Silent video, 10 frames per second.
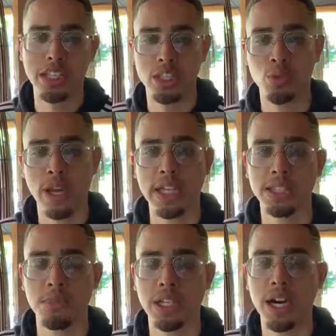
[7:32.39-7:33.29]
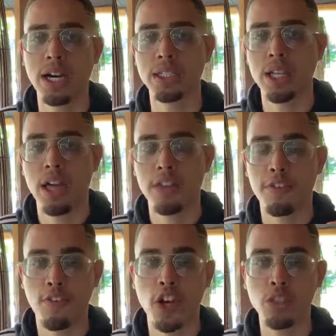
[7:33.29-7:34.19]
it this way is because
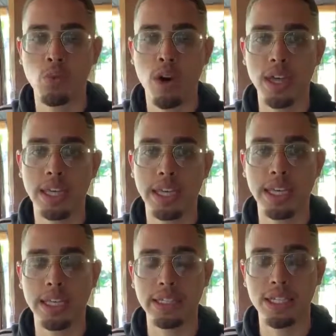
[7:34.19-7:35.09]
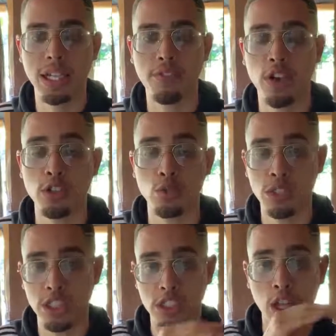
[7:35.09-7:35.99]
the first one is ClickFunnels,
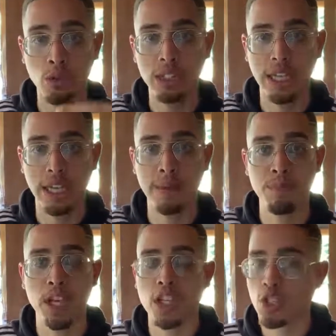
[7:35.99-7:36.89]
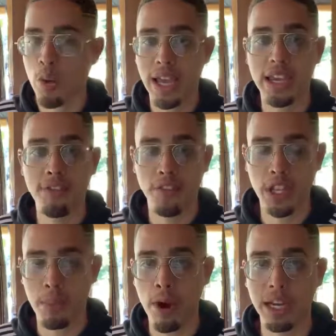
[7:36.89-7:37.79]
which is low ticket. So in
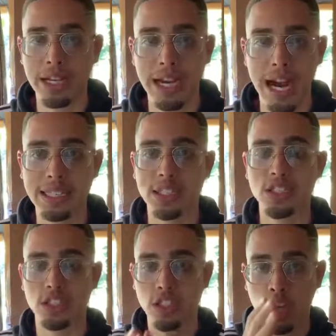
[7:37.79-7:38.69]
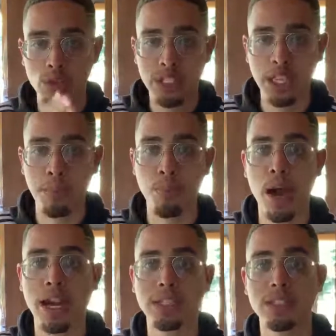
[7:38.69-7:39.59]
affiliate marketing, guys, there's low ticket
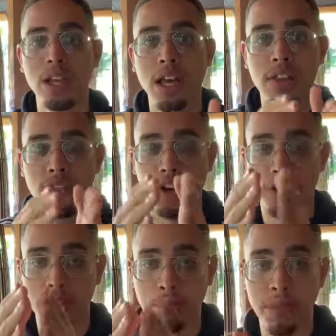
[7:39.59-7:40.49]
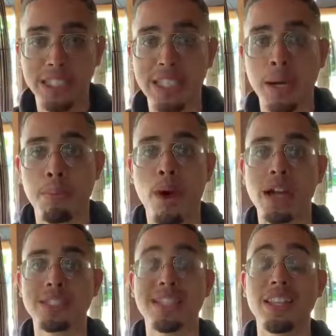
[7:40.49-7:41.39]
products, there's mid ticket
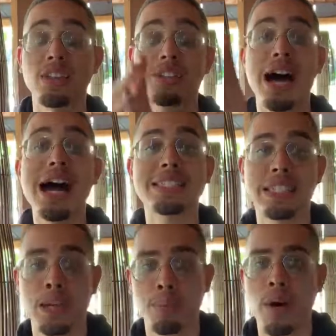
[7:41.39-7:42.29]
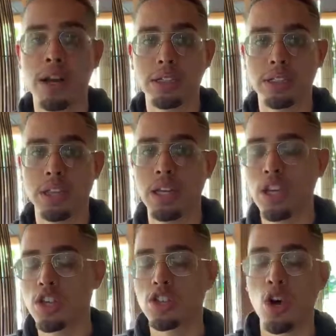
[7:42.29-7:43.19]
products, and then there's high ticket products.
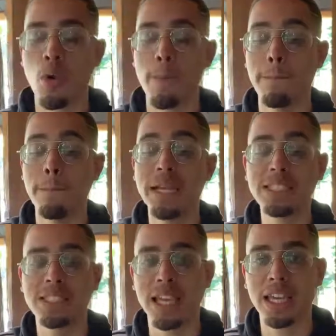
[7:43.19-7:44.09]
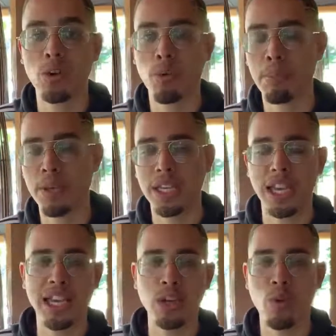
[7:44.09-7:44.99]
So mid ticket would
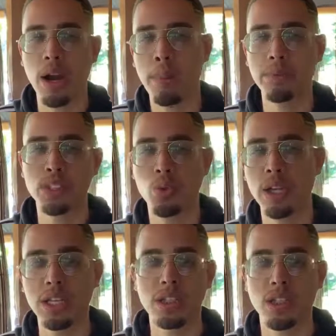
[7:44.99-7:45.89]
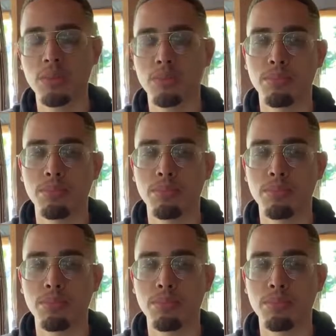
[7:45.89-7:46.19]
be anywhere between